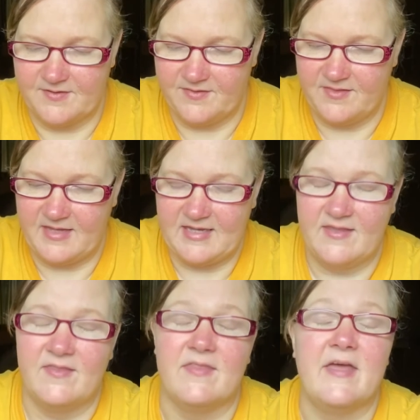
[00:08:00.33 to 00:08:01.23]

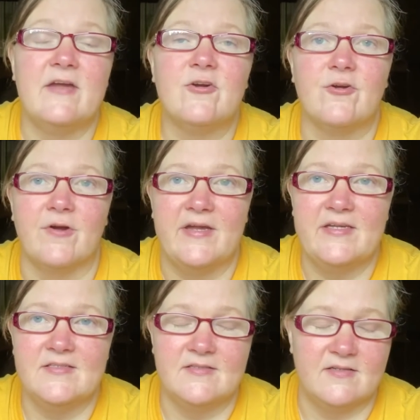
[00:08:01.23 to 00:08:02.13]
that they are
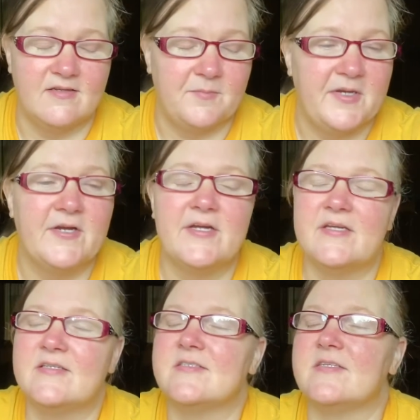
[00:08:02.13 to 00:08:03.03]
great and America
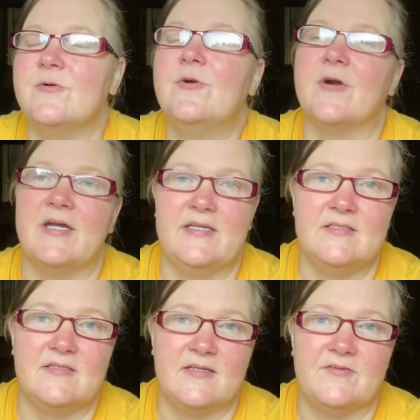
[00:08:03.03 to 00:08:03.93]
is so great
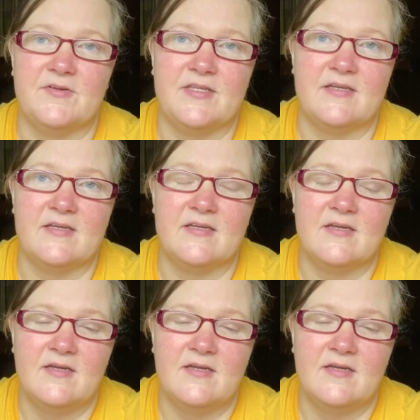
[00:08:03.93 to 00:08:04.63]
and everything.